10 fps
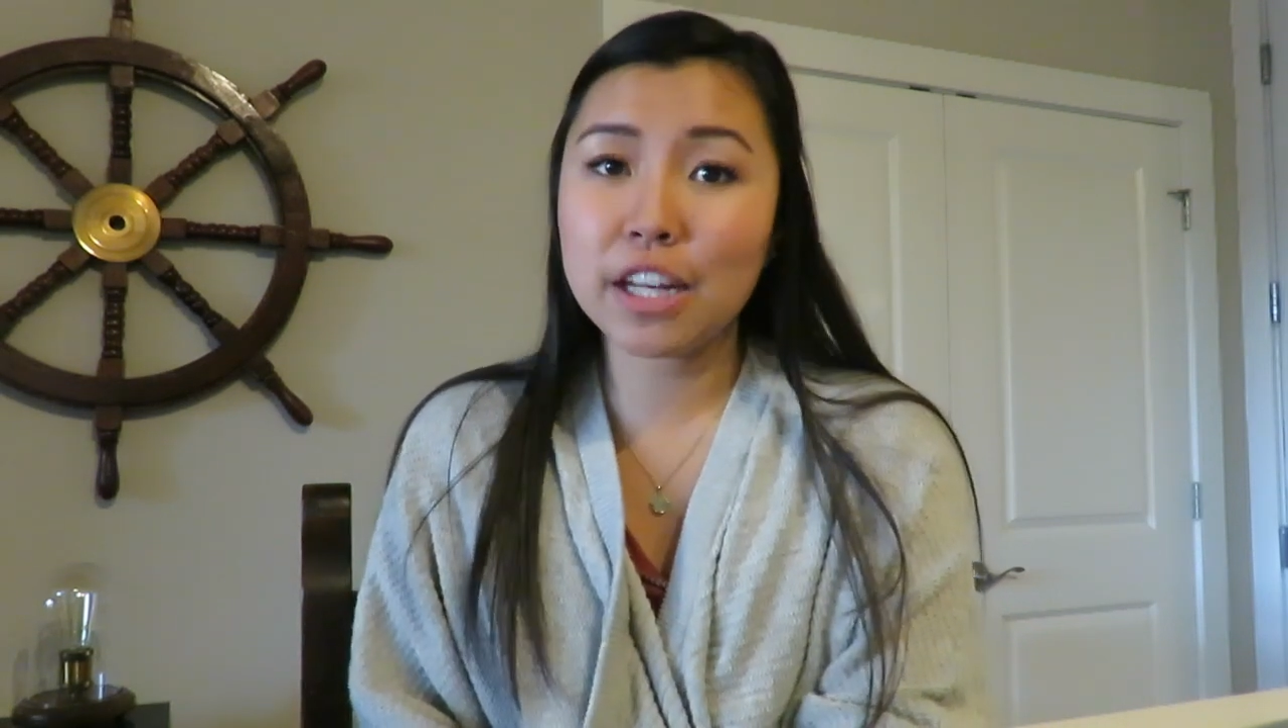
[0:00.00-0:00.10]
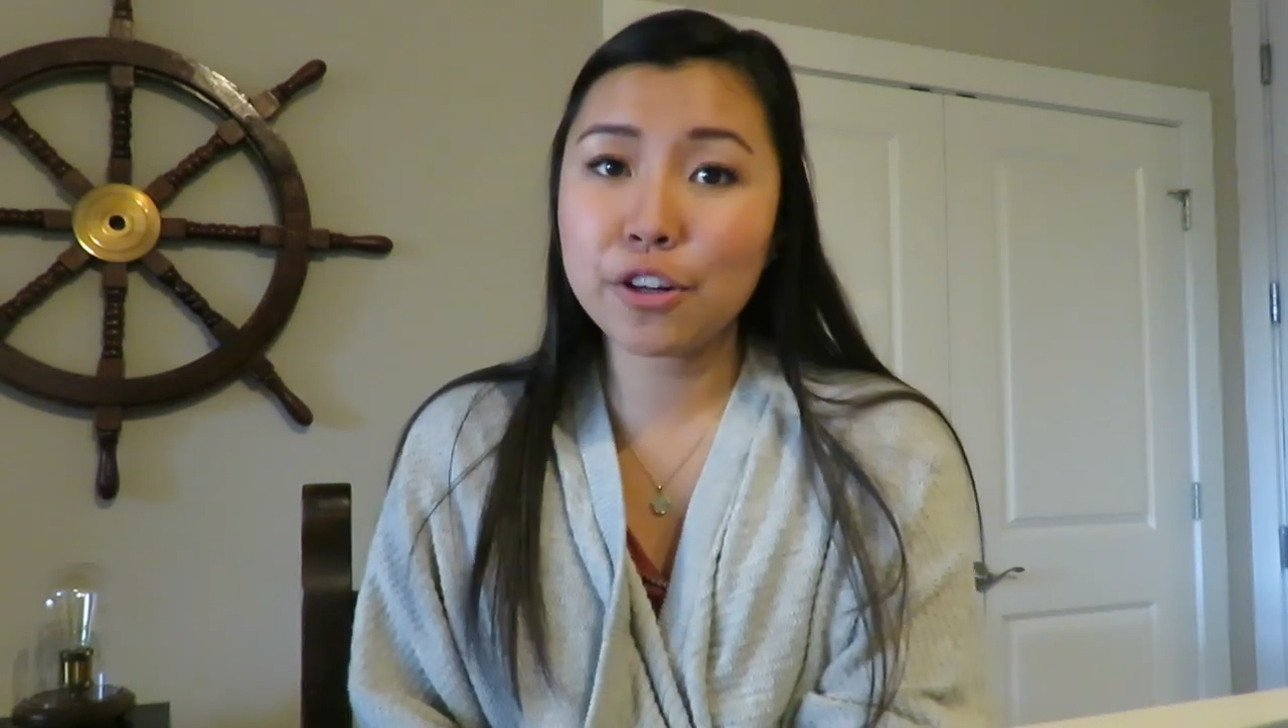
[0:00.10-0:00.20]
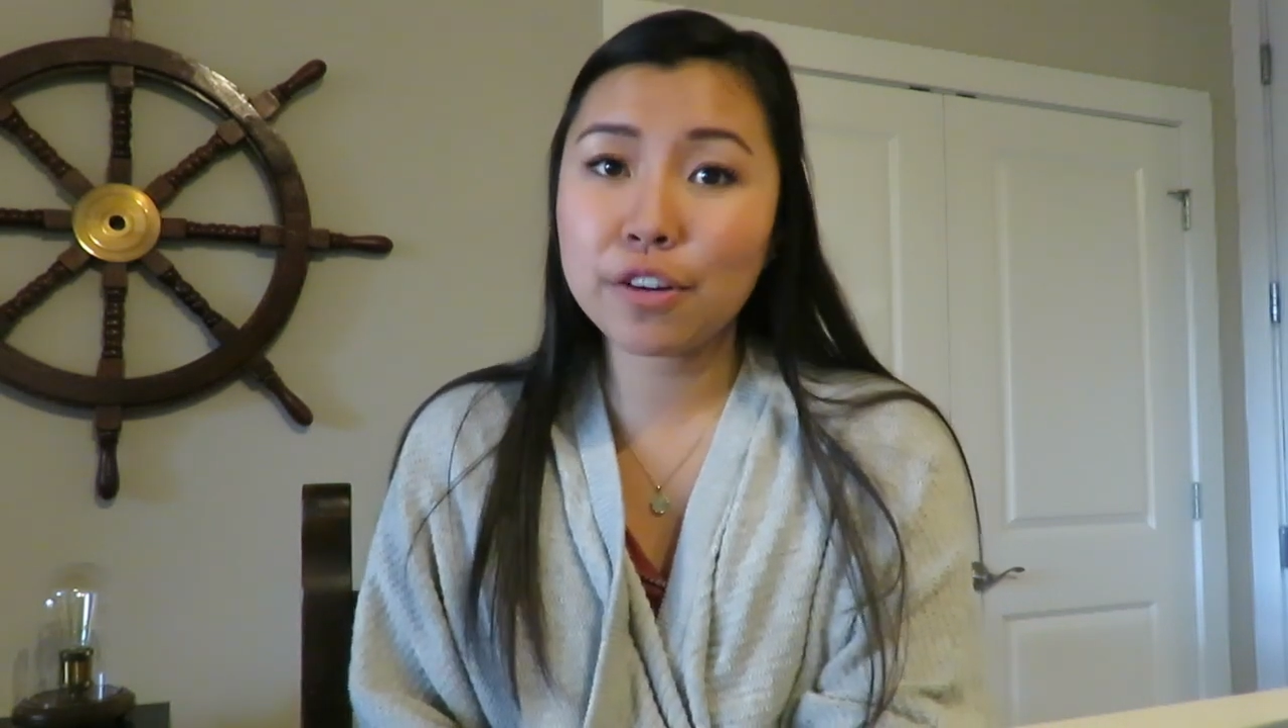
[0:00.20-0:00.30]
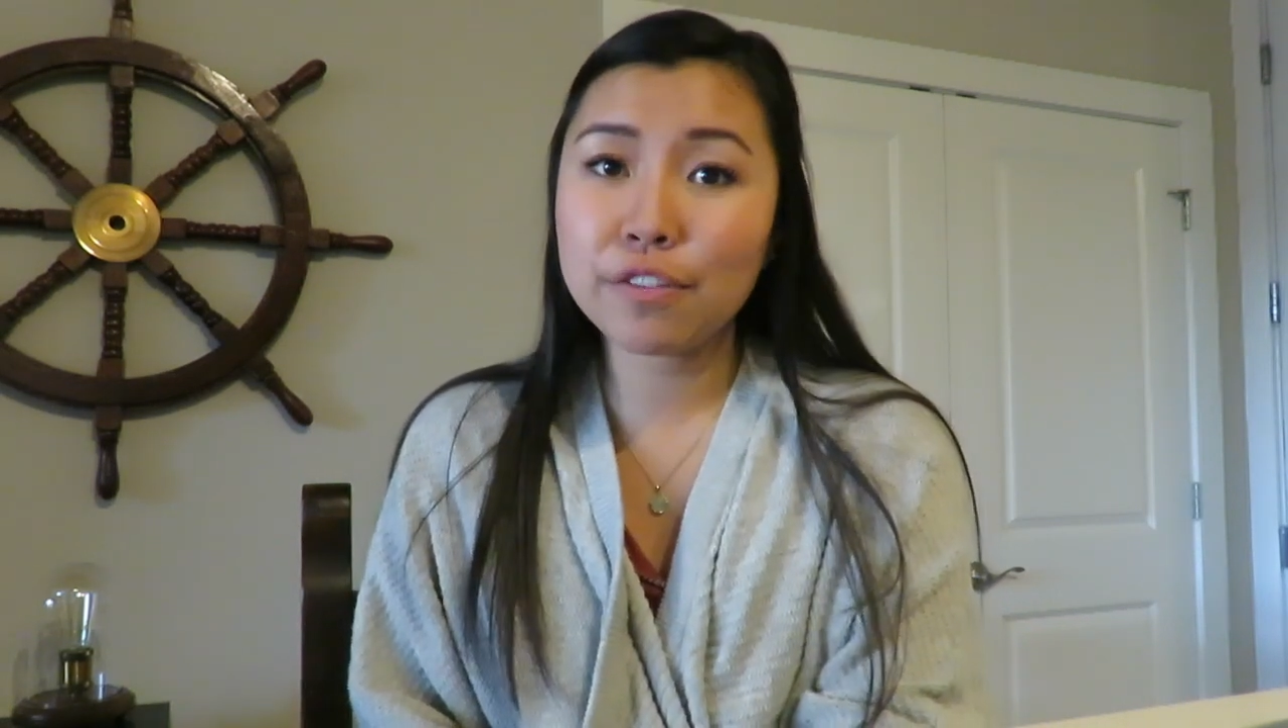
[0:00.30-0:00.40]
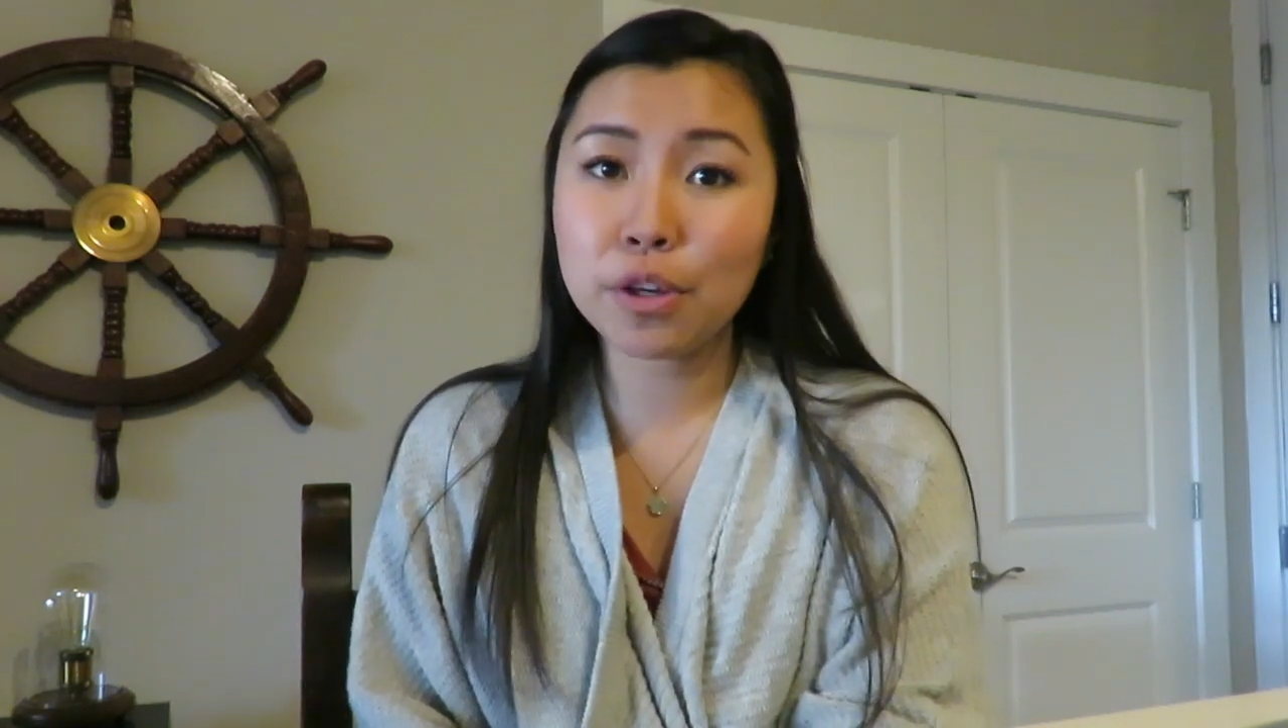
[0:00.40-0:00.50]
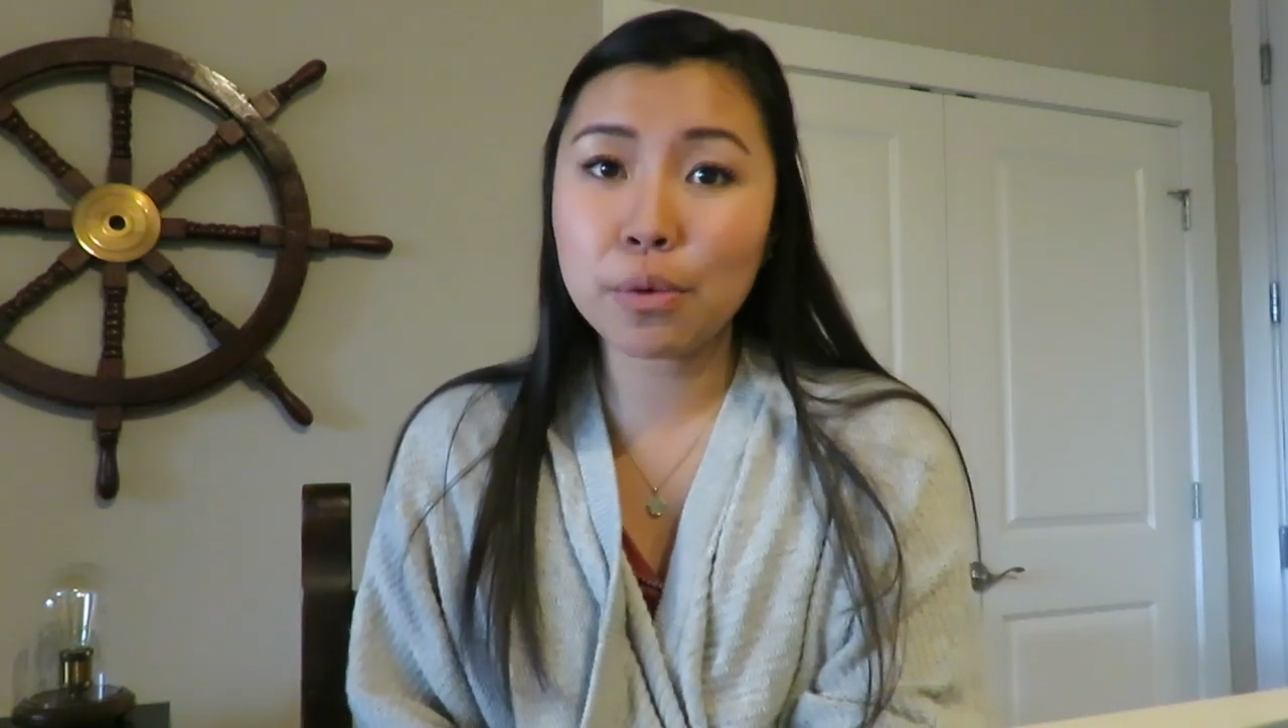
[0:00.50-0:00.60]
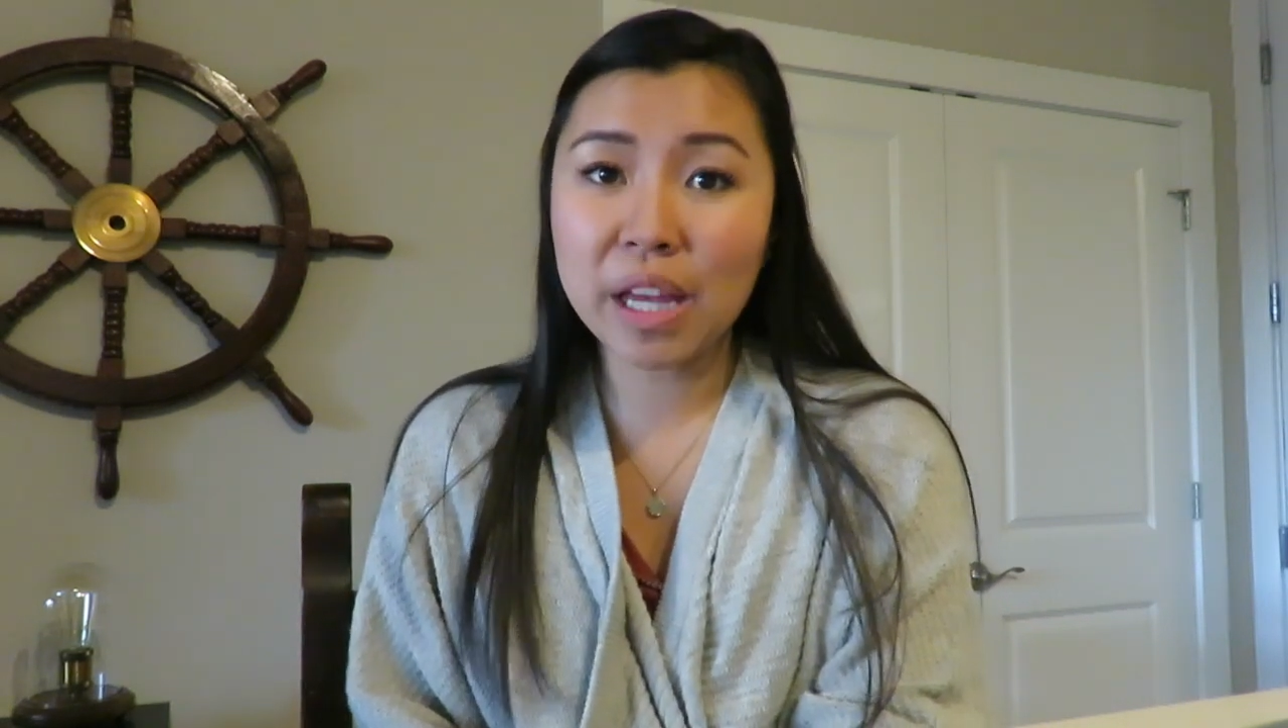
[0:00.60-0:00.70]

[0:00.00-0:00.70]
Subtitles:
in your review